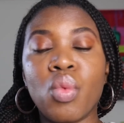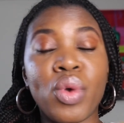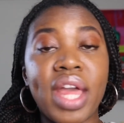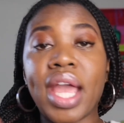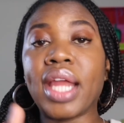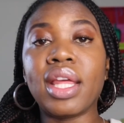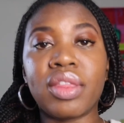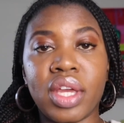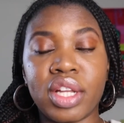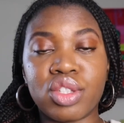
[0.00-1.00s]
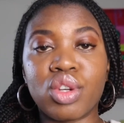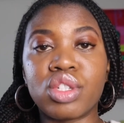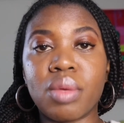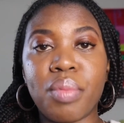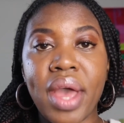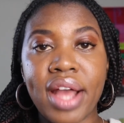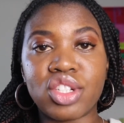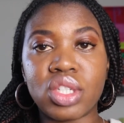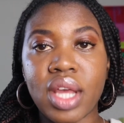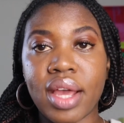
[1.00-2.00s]
with anything it's good to
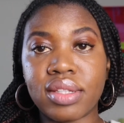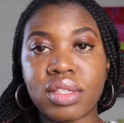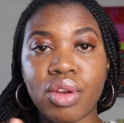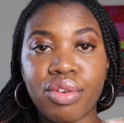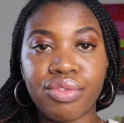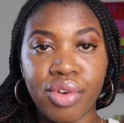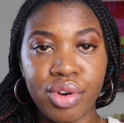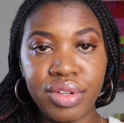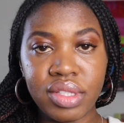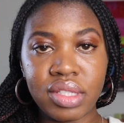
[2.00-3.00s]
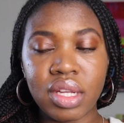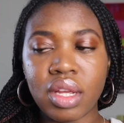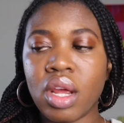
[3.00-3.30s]
patch test first